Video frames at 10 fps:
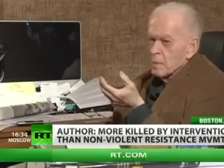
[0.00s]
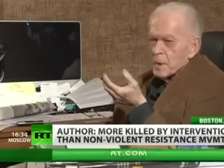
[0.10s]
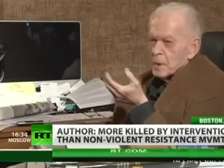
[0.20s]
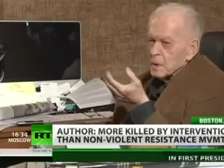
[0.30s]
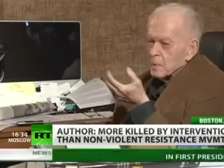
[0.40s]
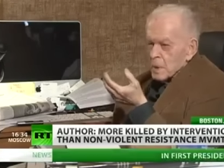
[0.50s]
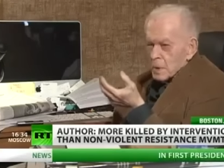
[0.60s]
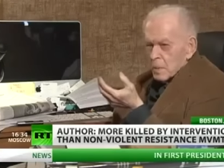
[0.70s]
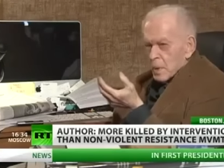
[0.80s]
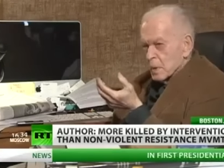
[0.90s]
many,
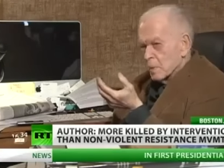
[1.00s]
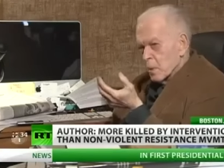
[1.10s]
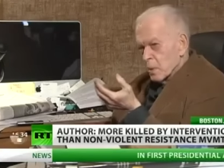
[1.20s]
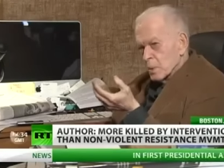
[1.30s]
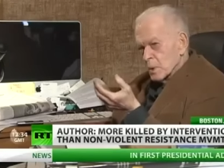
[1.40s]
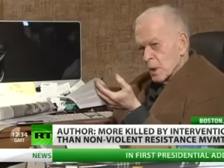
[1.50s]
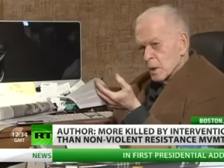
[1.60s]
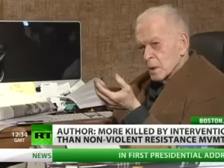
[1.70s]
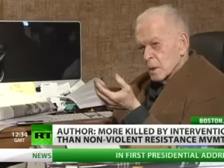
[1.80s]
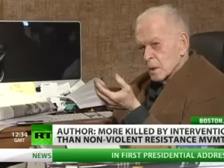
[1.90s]
many, many more will
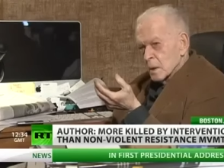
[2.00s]
die.